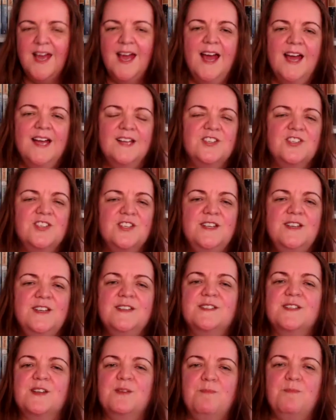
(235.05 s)
And she
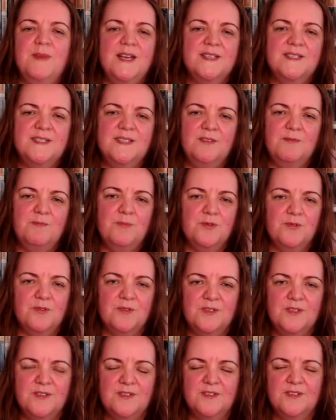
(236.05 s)
is a massive book
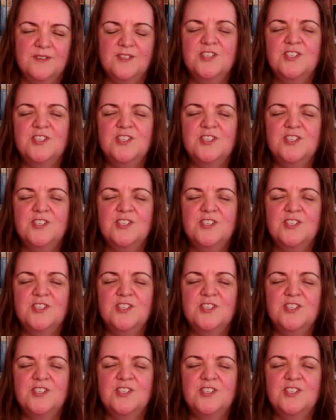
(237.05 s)
nerd.